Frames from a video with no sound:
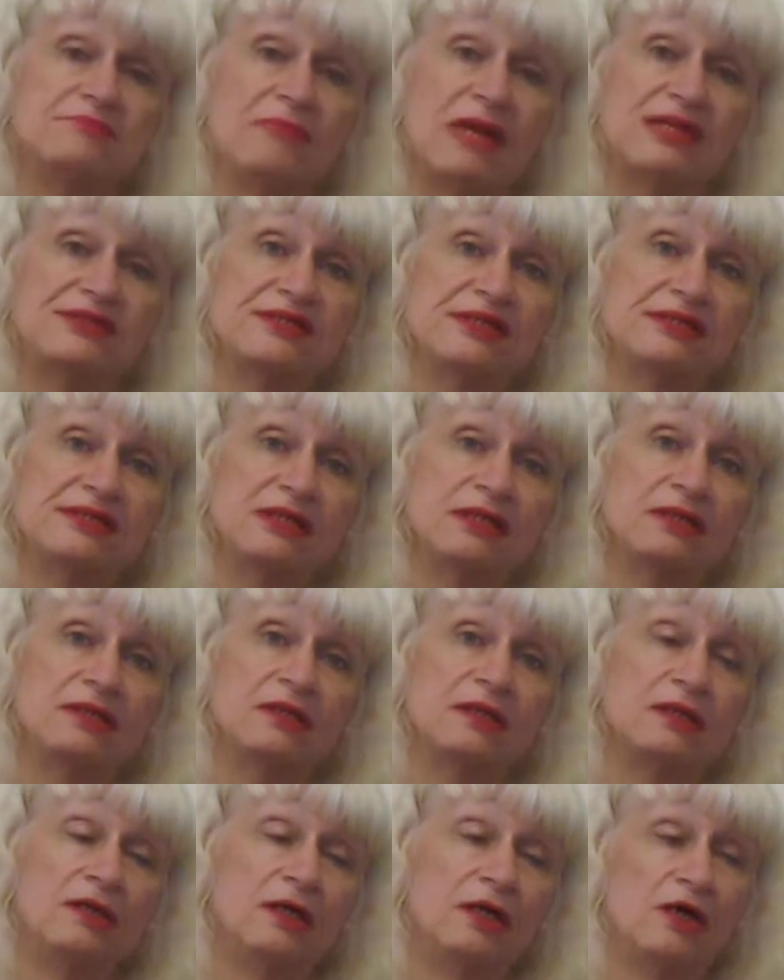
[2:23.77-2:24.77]

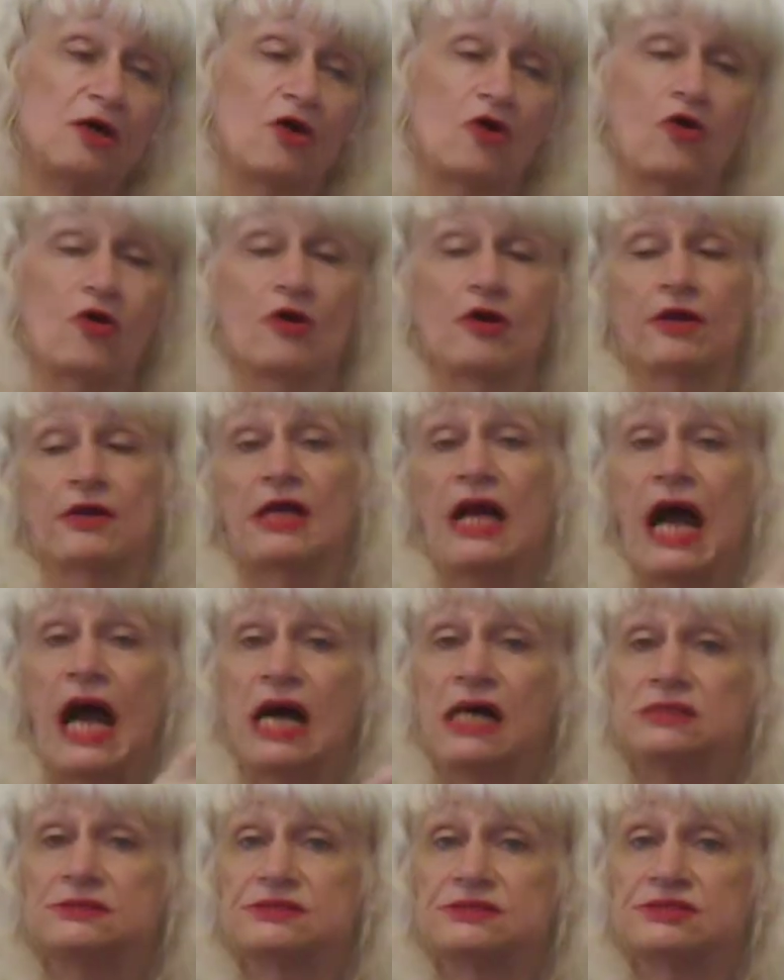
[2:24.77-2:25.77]
material or
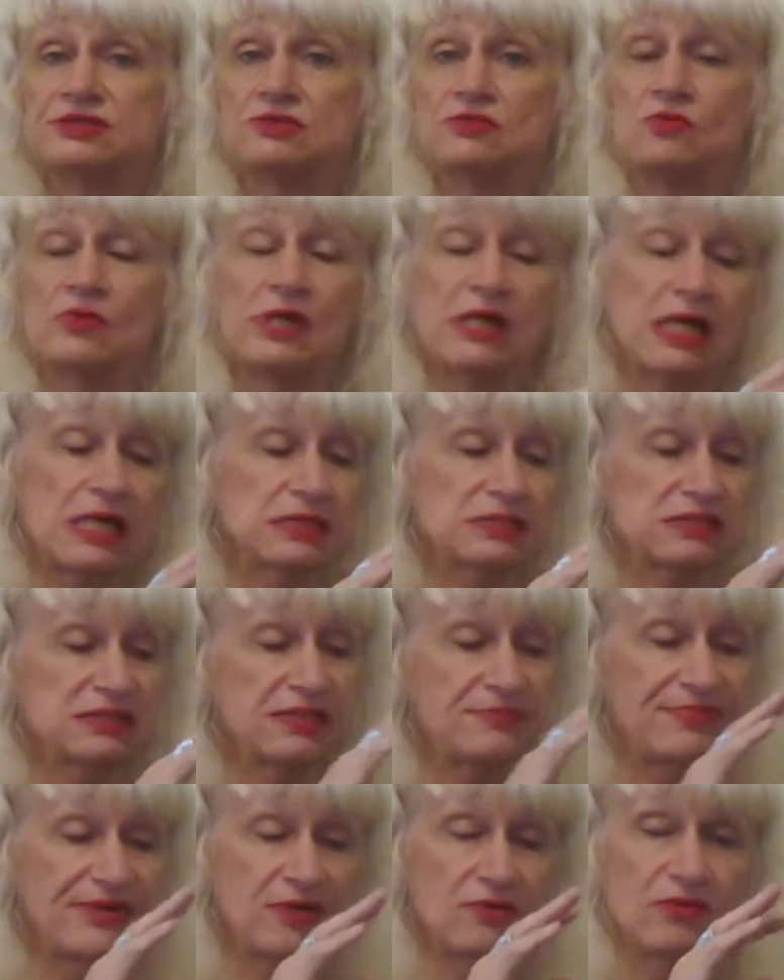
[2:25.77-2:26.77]
gas. We can
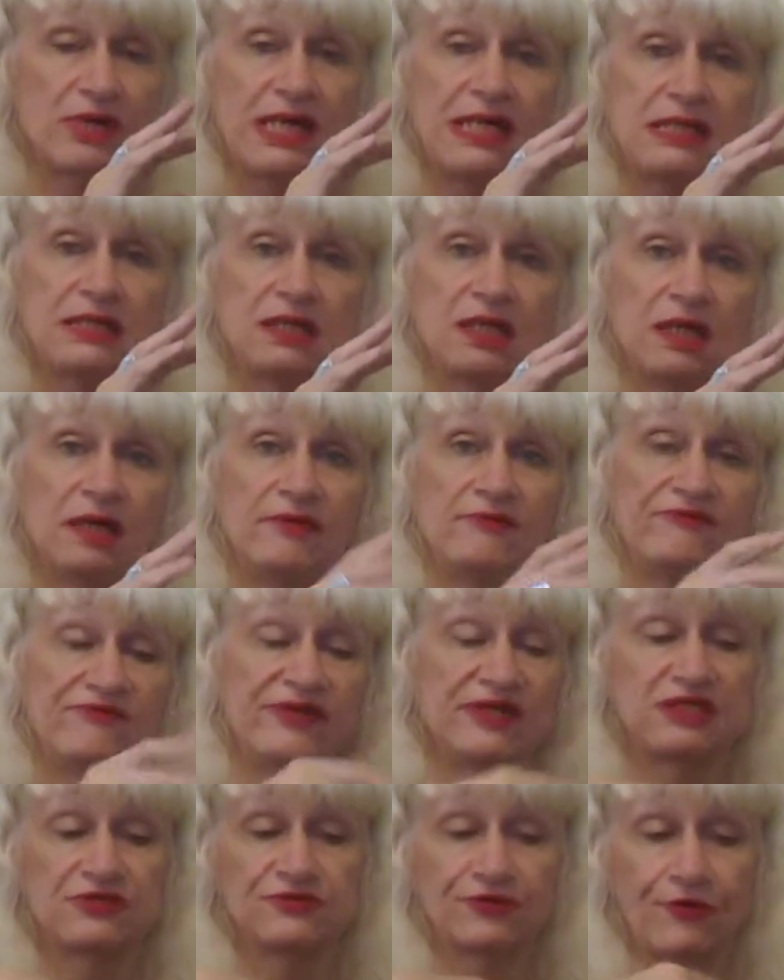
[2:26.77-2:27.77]
separate,
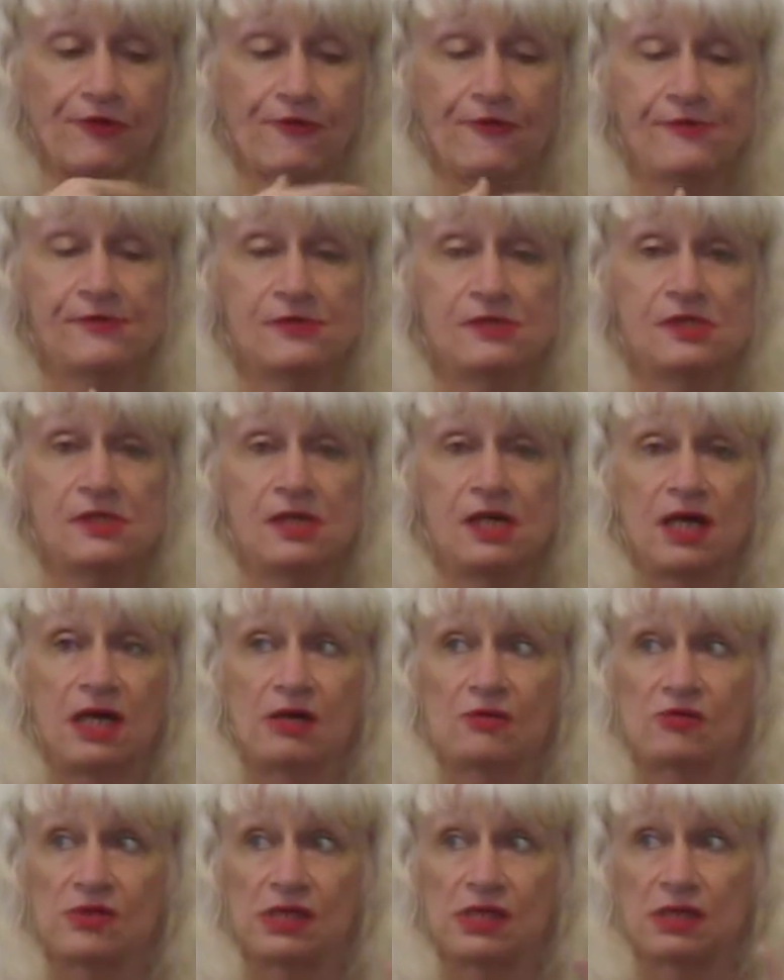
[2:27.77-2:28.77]
filter,
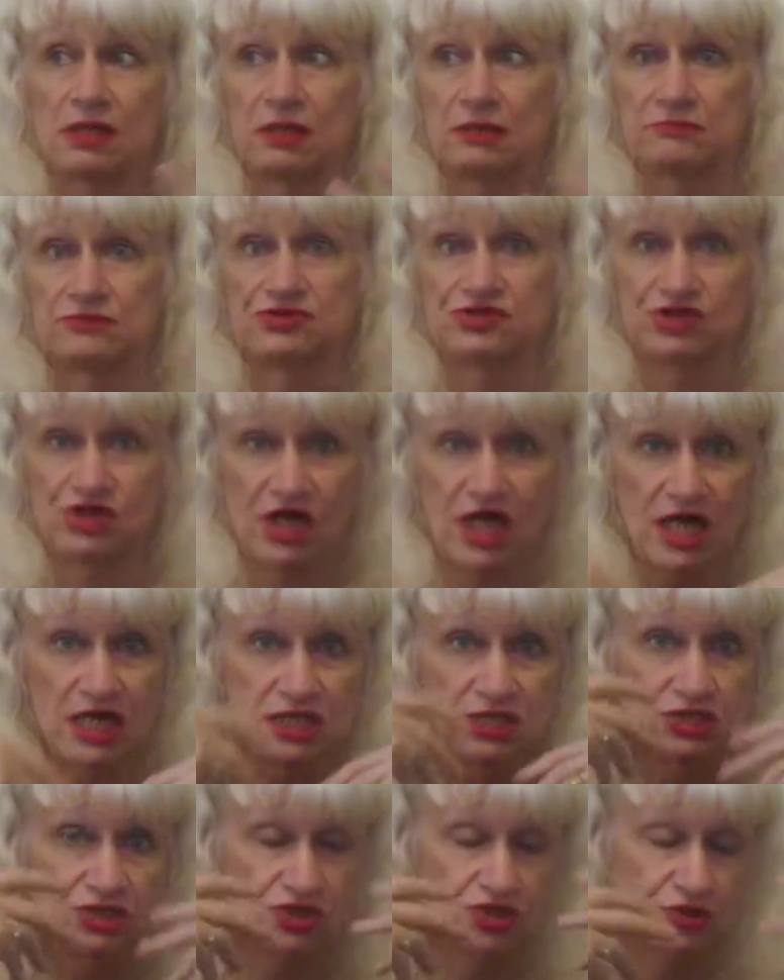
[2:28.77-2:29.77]
and we
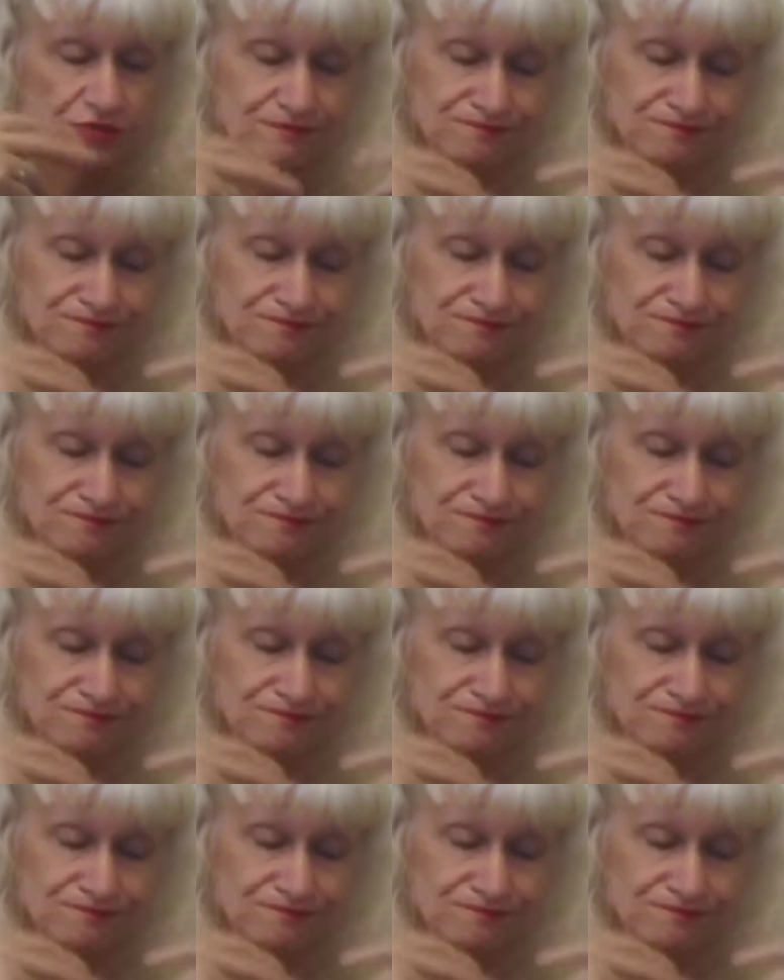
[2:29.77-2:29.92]
change